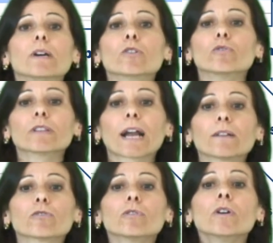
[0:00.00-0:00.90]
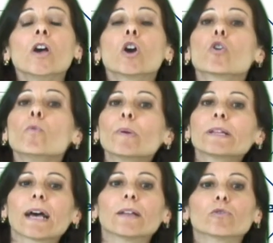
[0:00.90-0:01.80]
and contract,
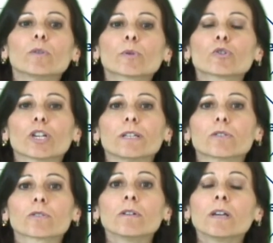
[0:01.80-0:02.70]
completing the process